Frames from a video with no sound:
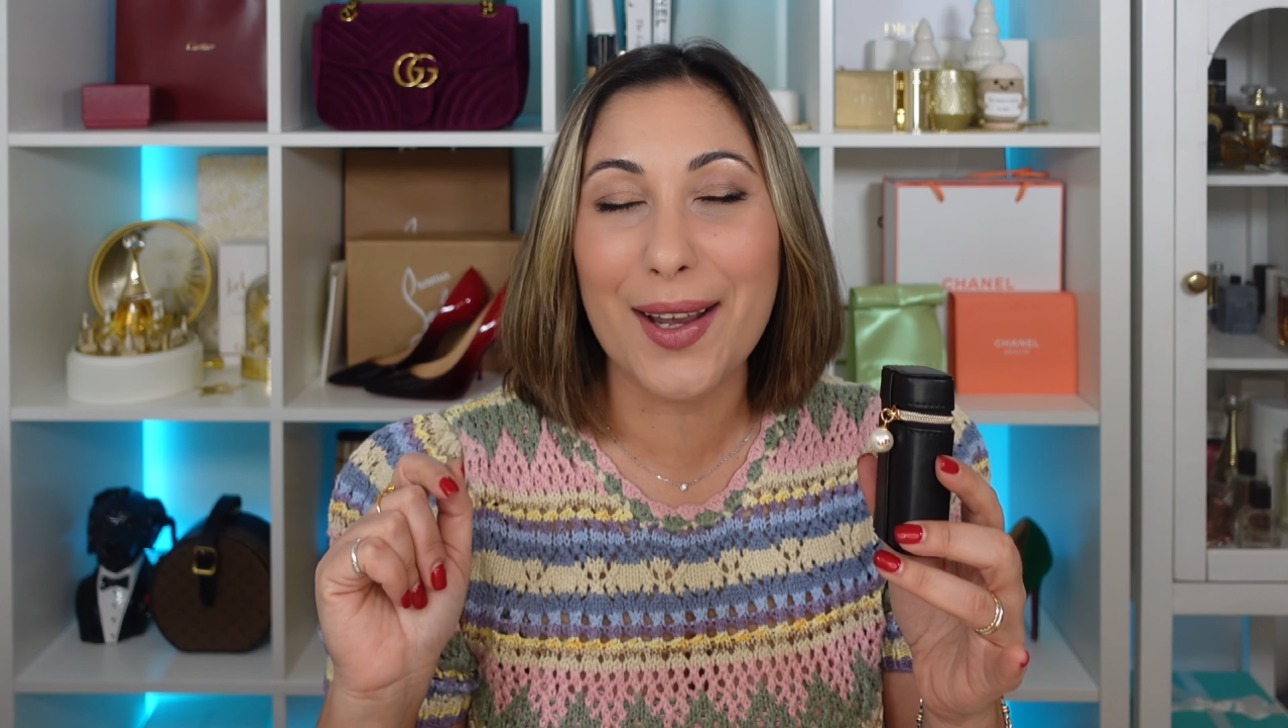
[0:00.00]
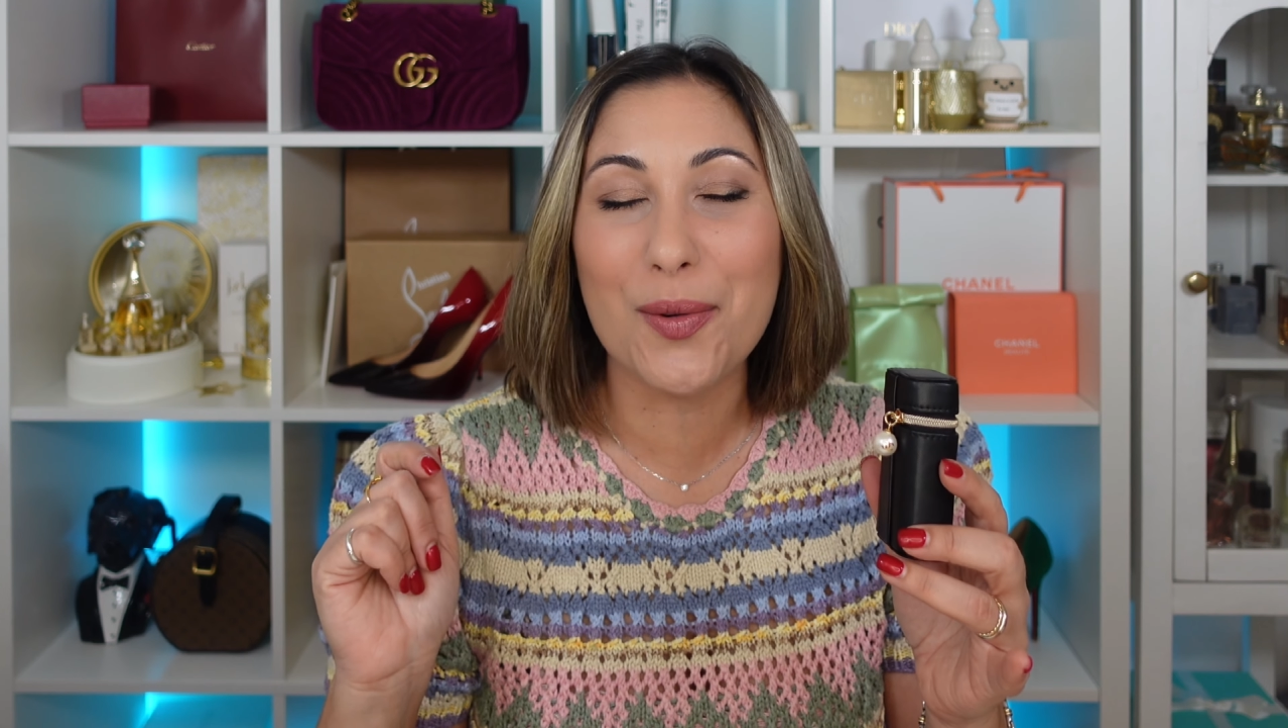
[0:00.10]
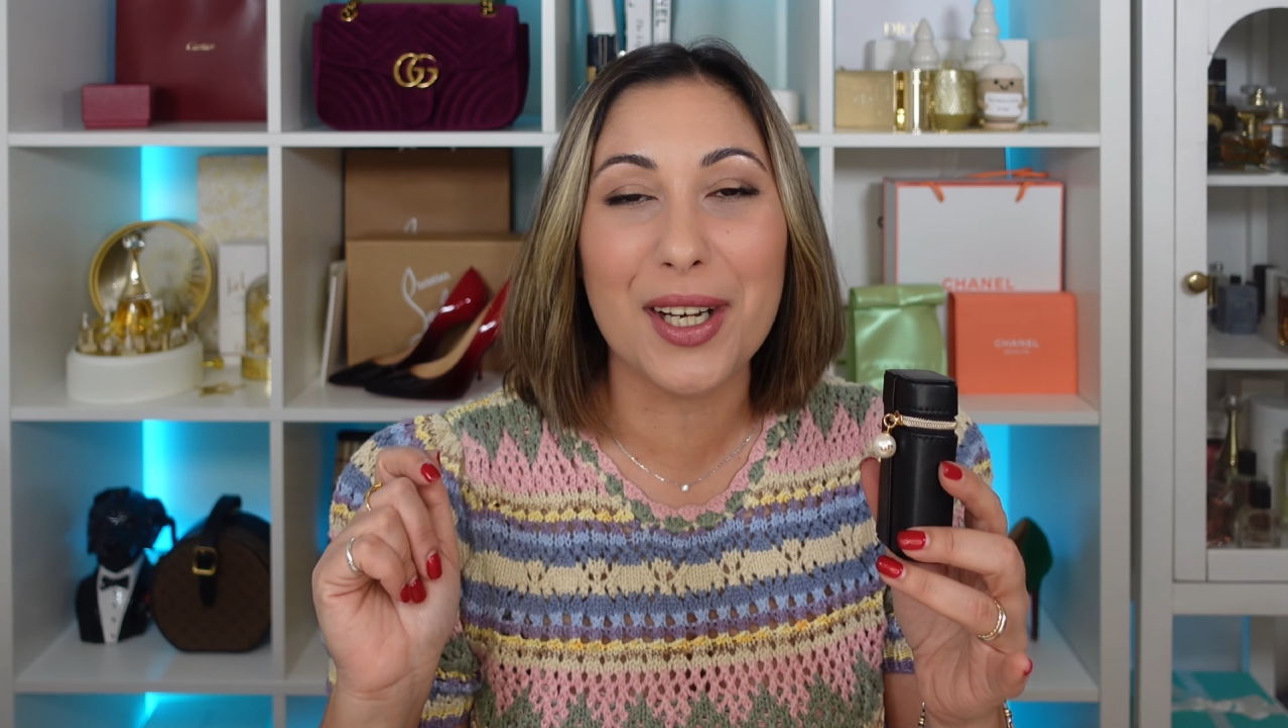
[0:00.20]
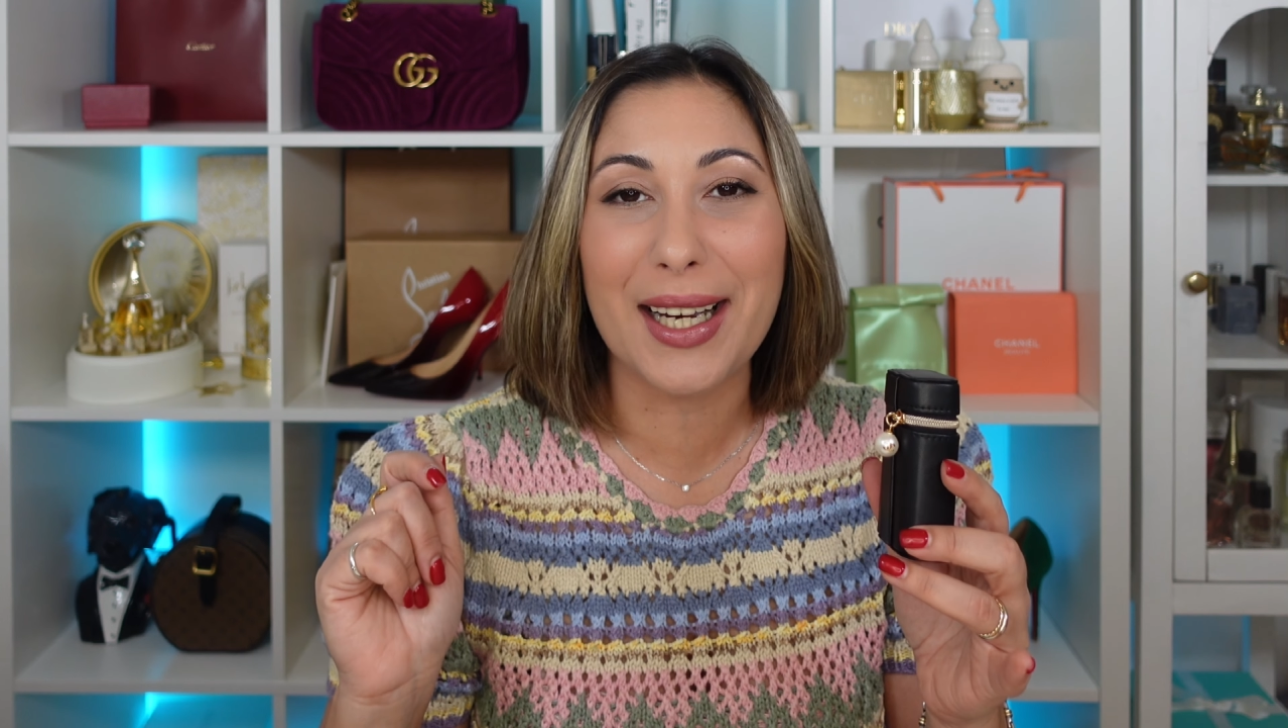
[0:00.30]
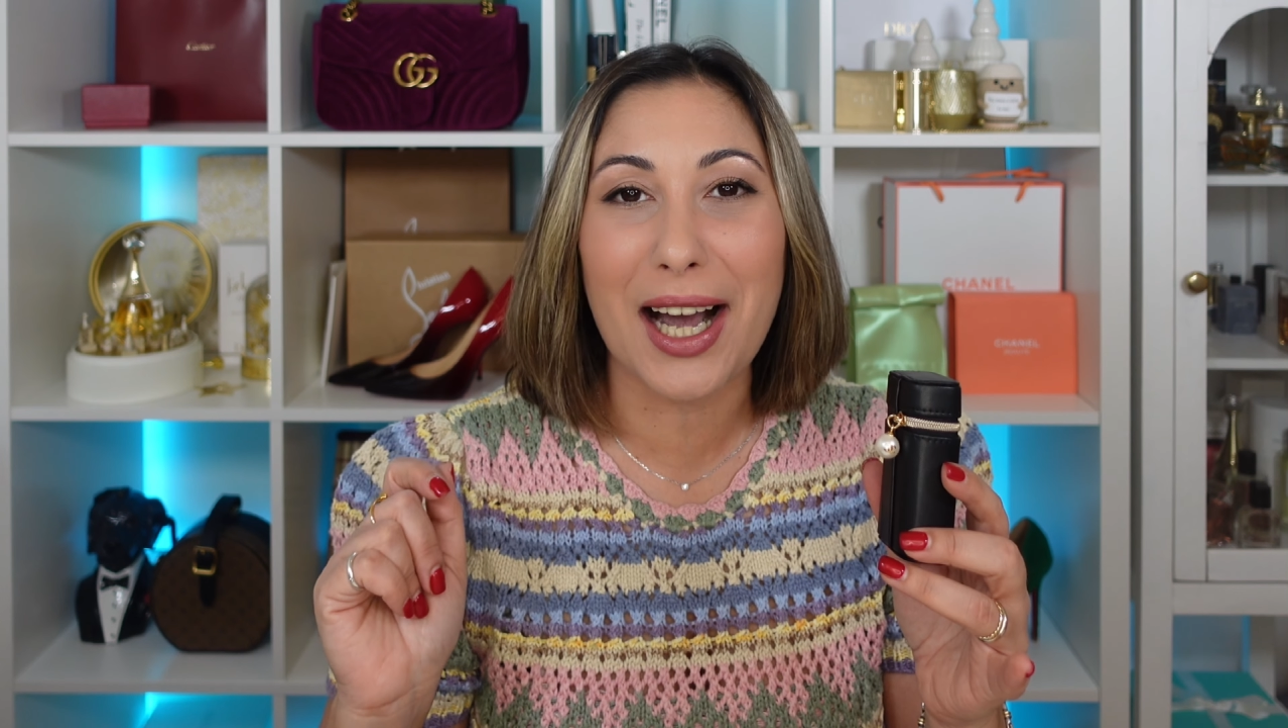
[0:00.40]

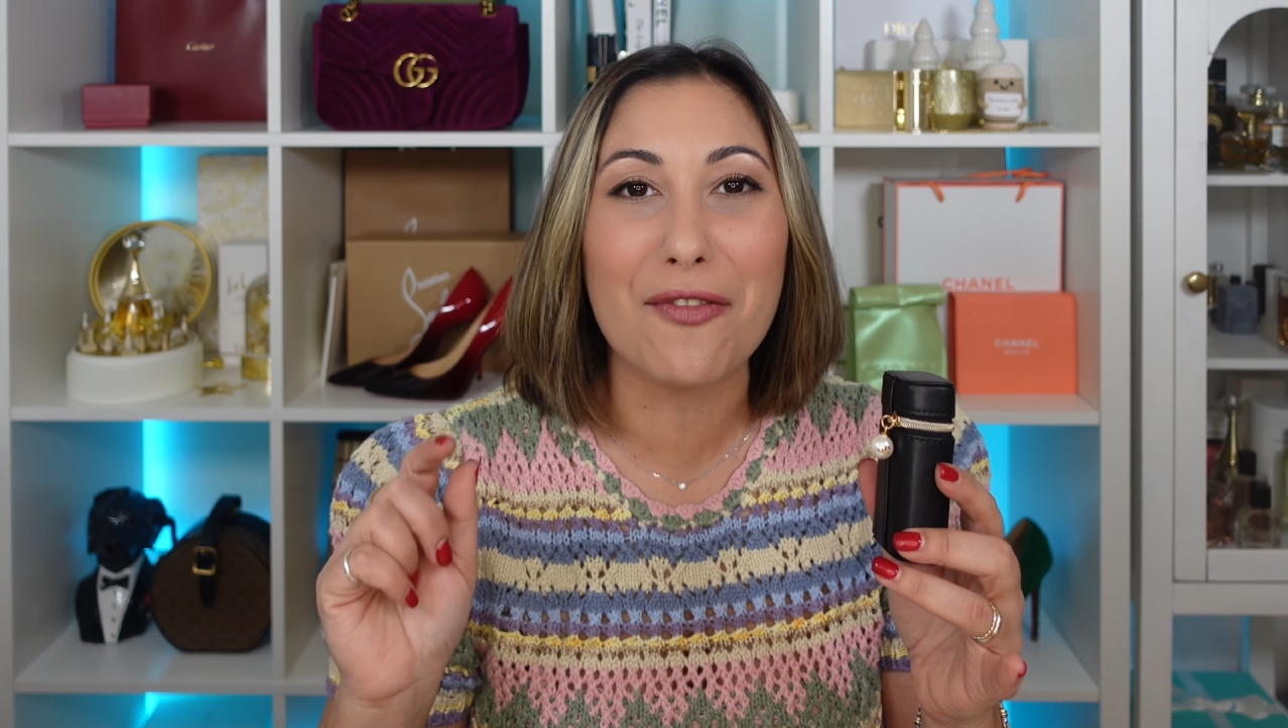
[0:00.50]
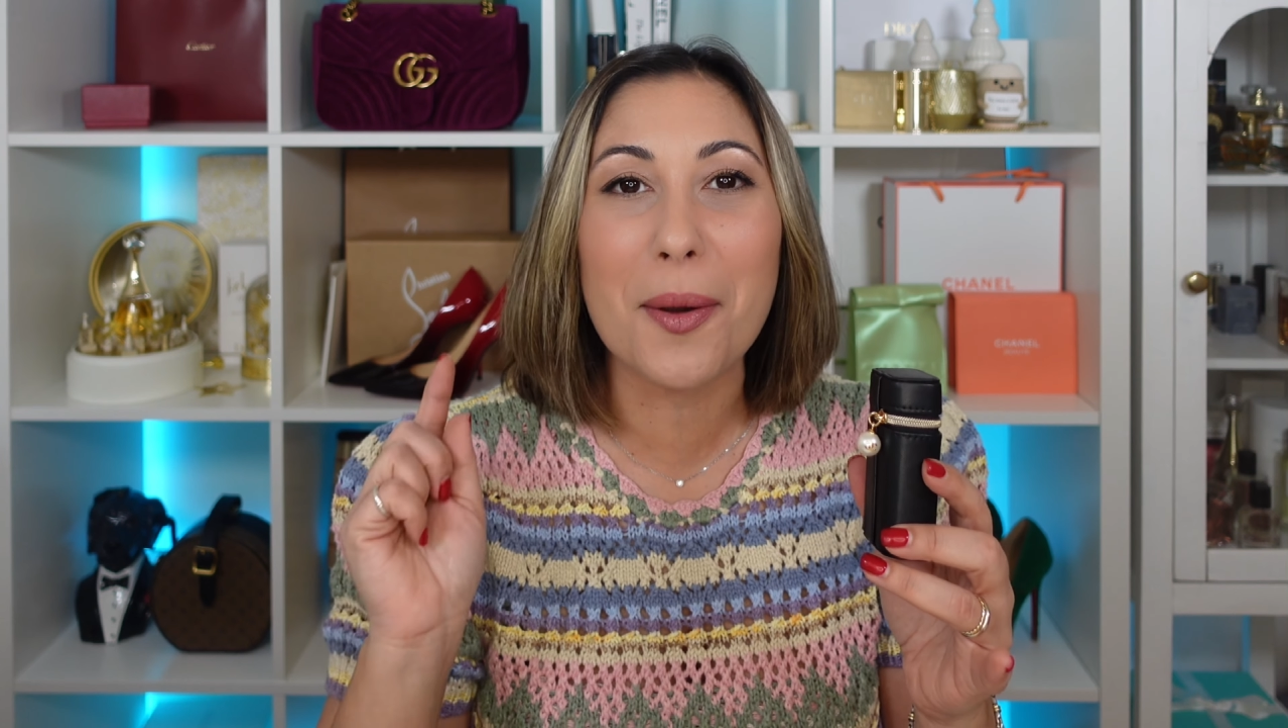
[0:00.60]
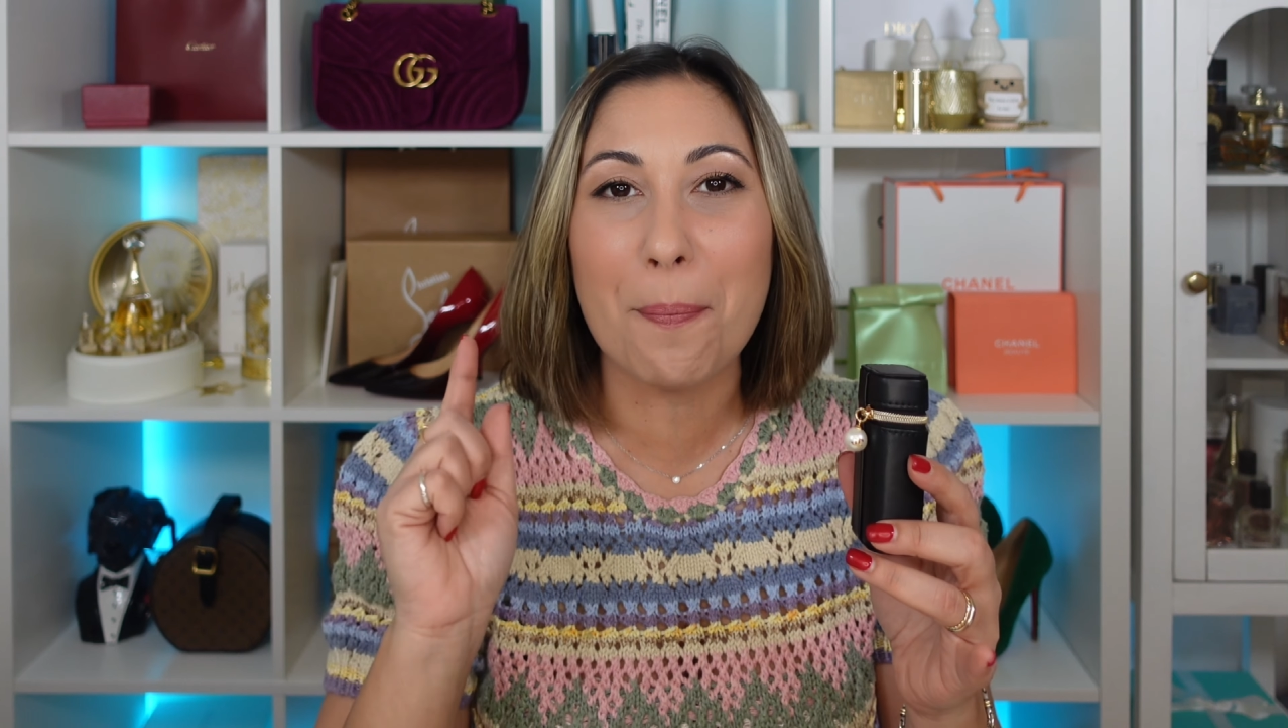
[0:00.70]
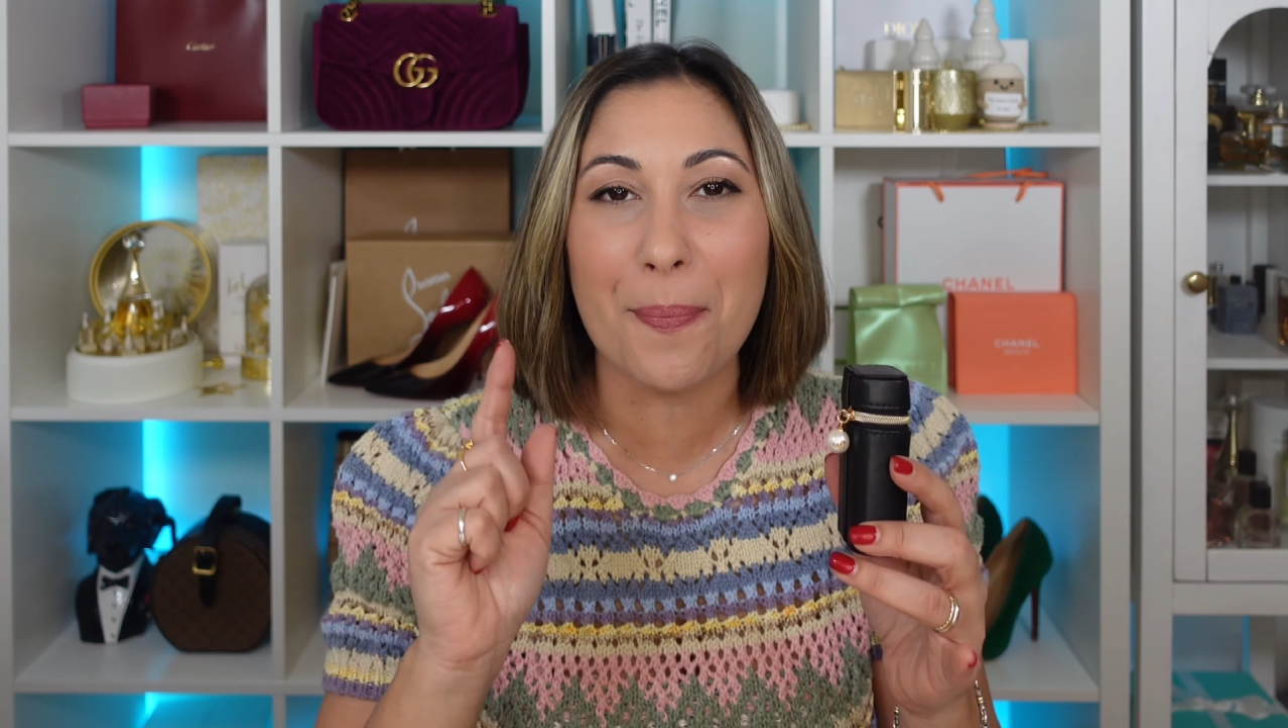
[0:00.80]
we have a